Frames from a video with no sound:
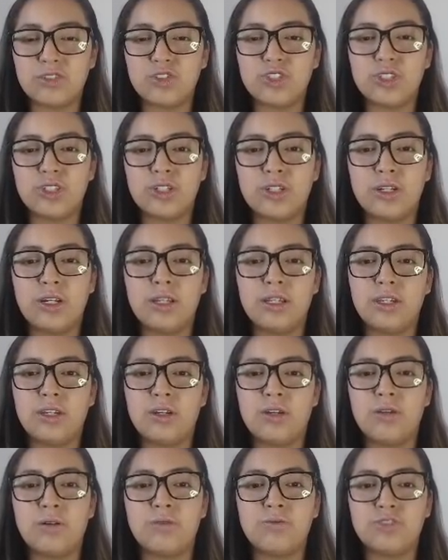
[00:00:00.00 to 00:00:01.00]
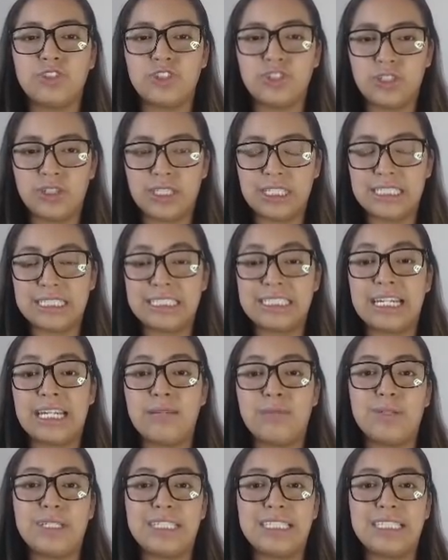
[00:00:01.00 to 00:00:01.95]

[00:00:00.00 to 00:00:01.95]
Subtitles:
Should the state be